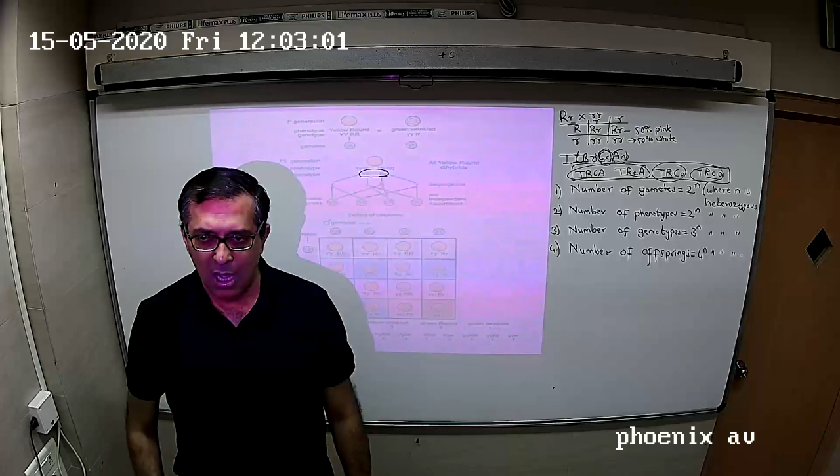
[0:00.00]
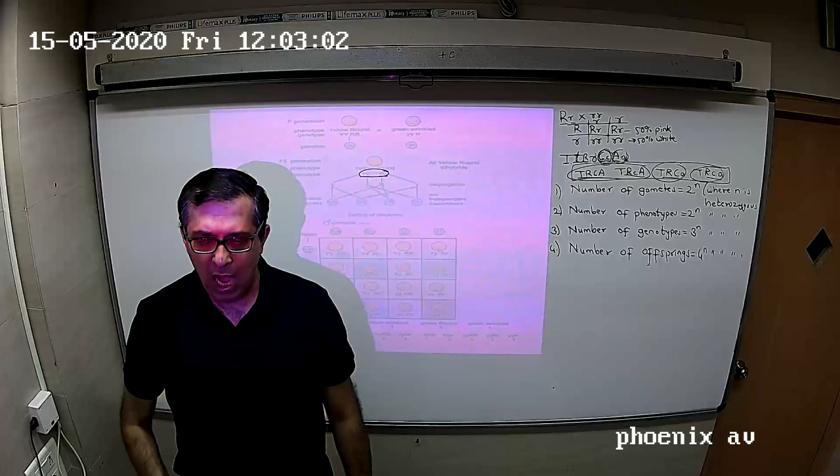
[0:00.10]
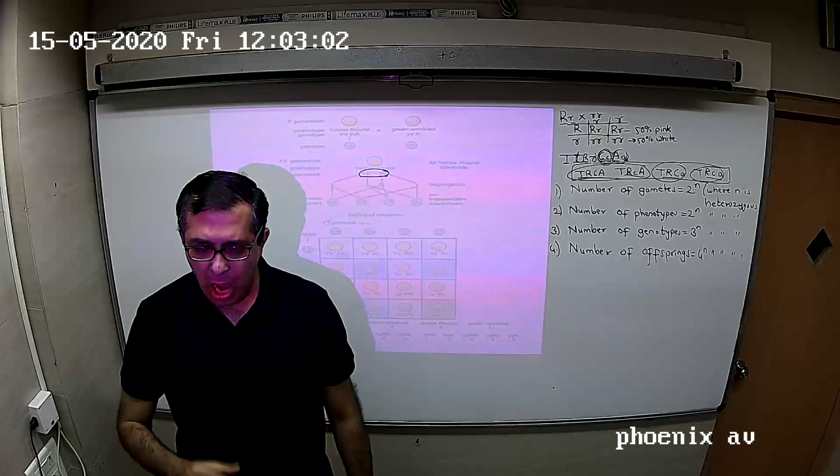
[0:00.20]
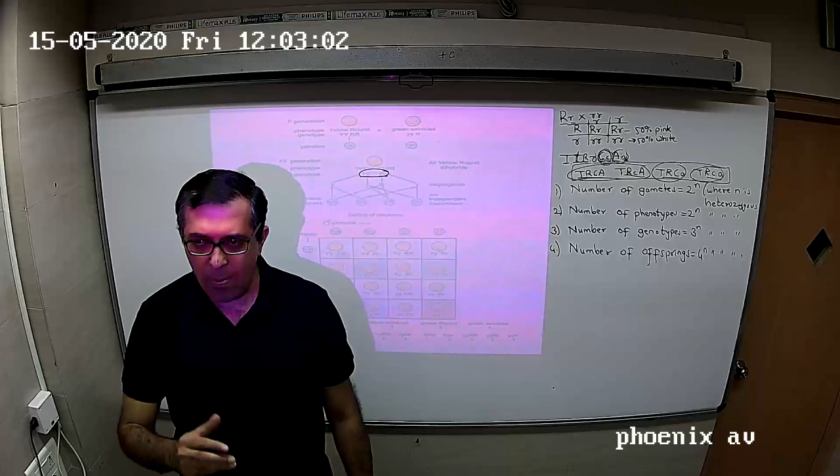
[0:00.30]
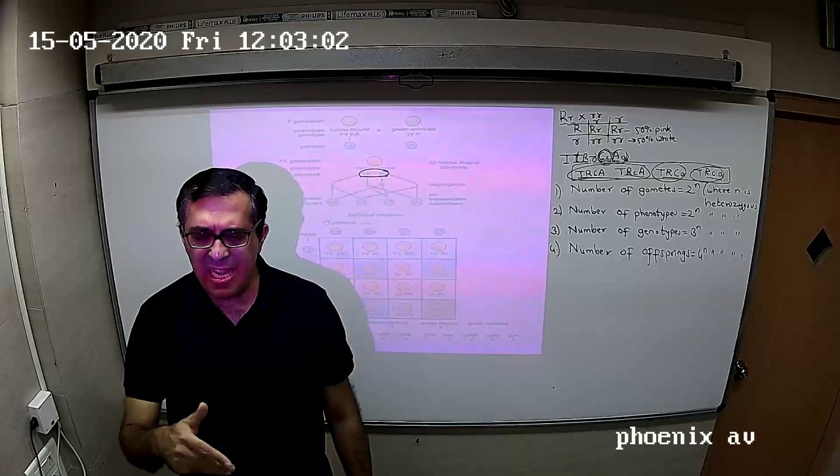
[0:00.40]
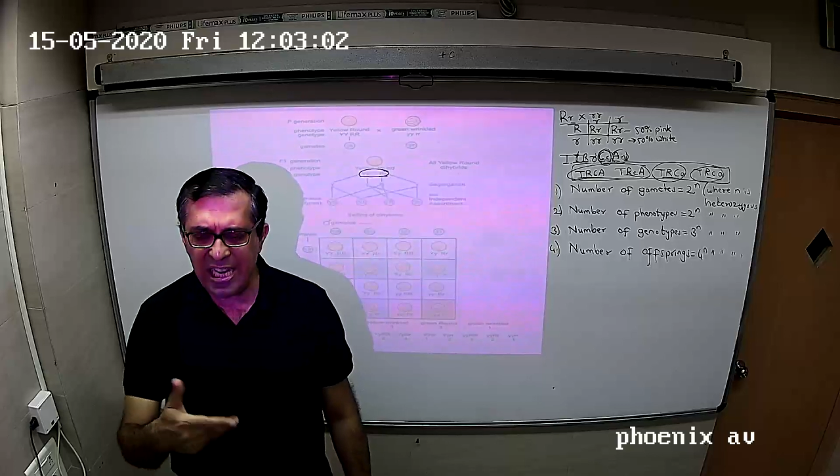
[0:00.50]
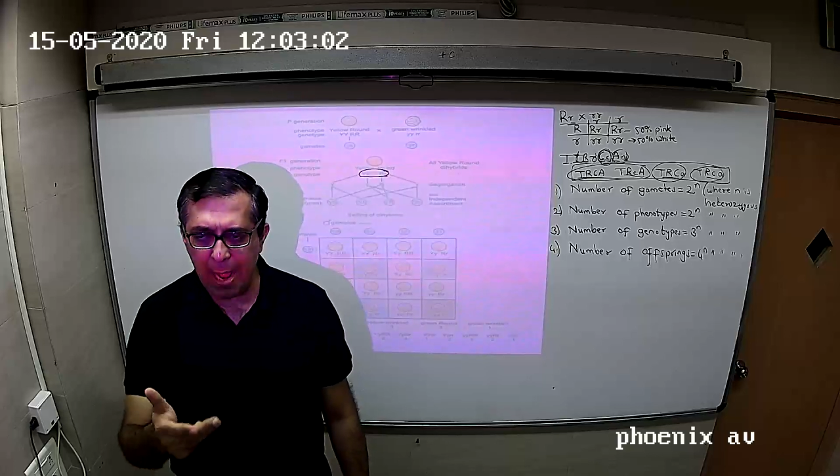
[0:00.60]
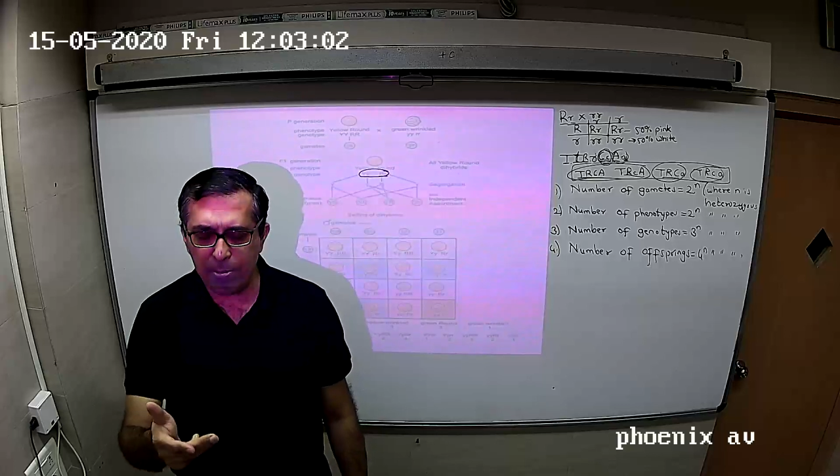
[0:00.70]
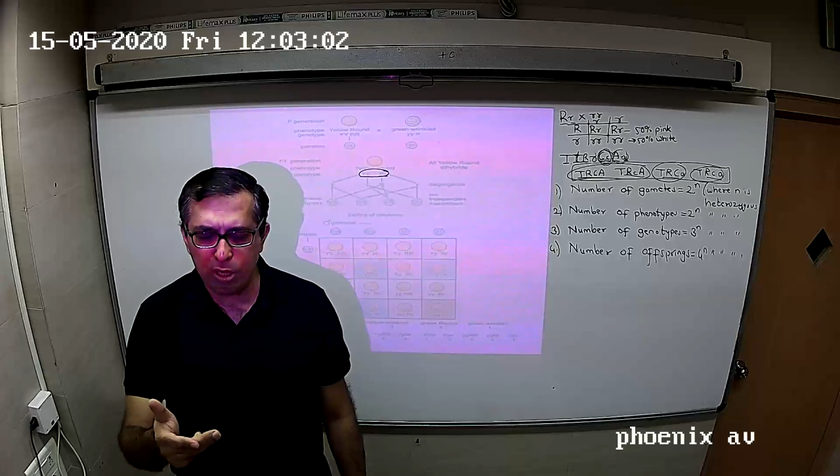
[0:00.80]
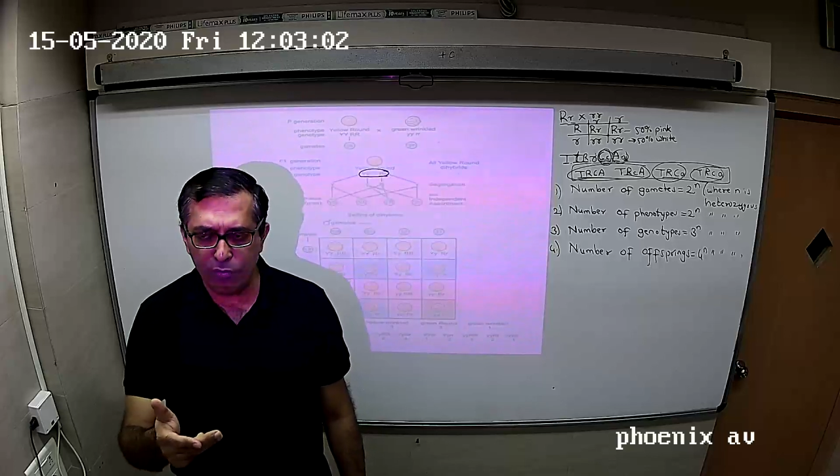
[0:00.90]
How many
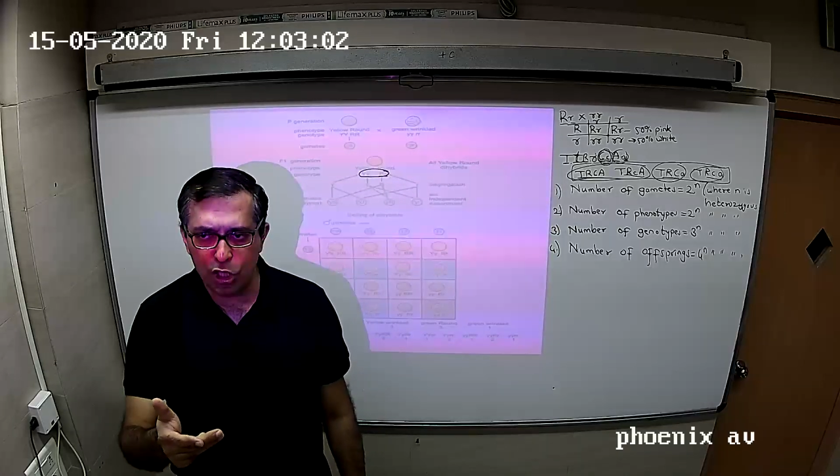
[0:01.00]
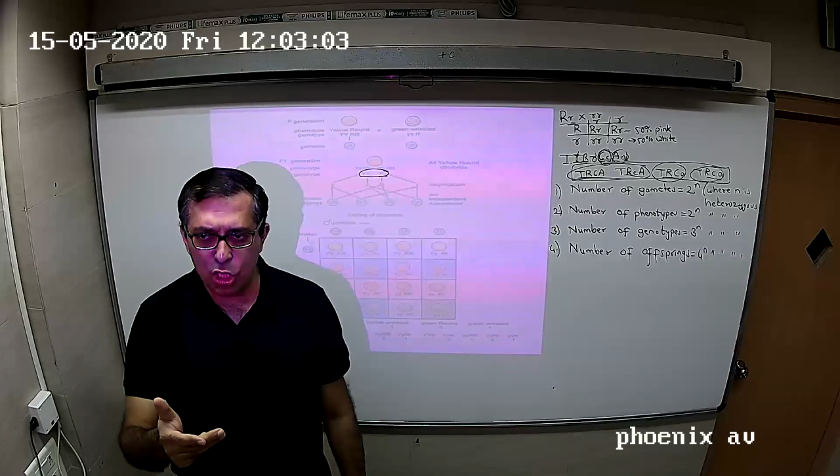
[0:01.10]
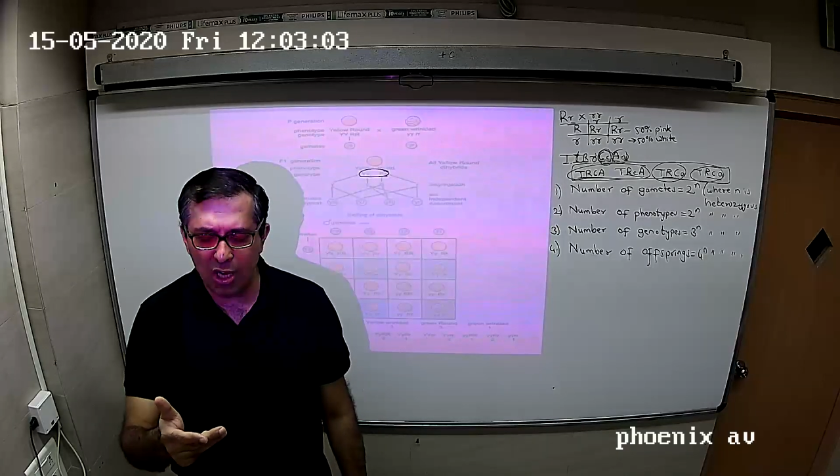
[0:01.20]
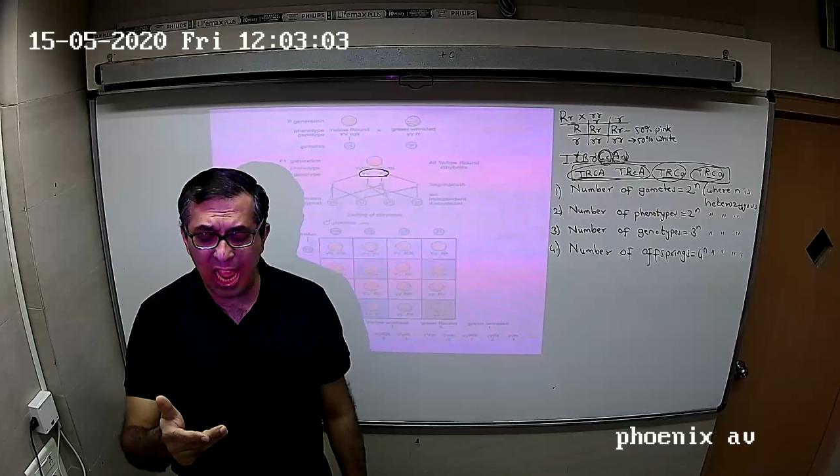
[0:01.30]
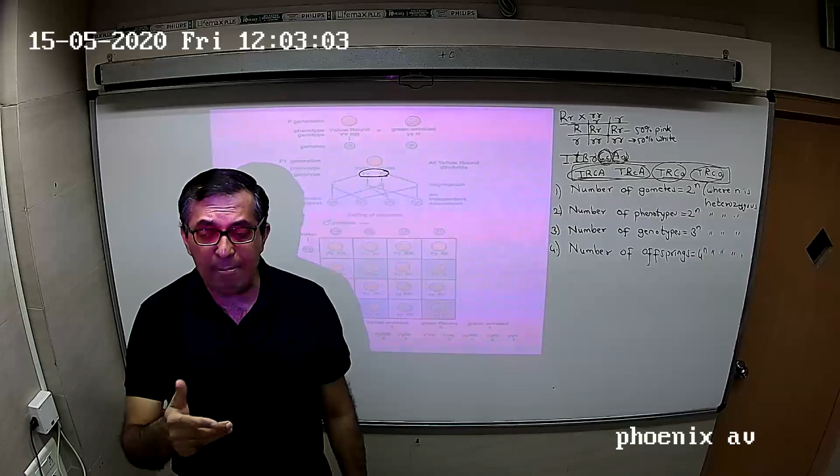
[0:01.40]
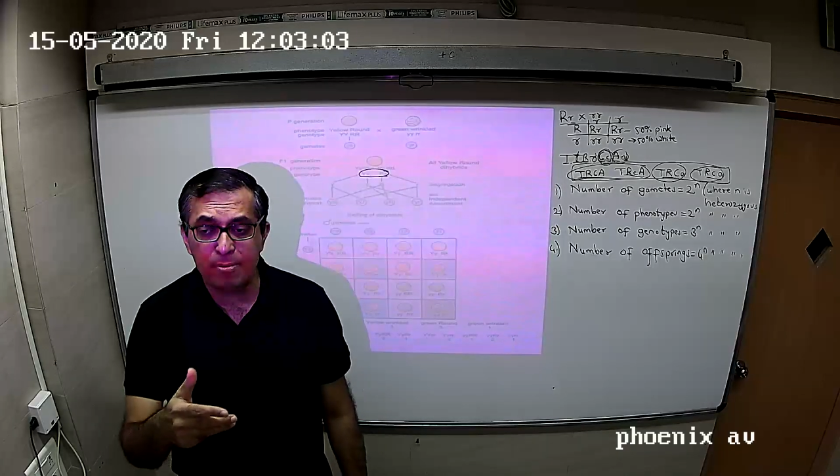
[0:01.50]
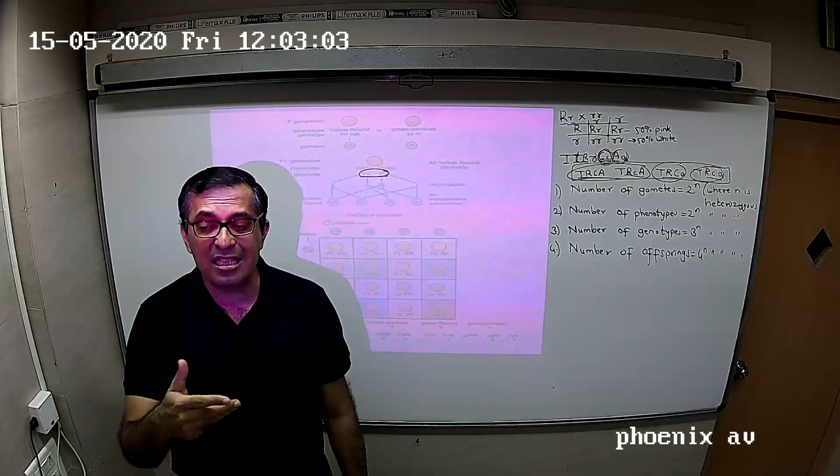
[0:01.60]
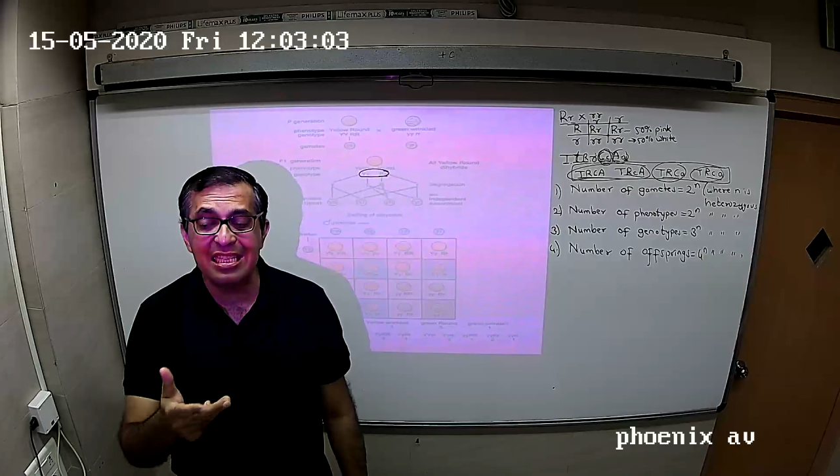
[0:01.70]
types of genotypes?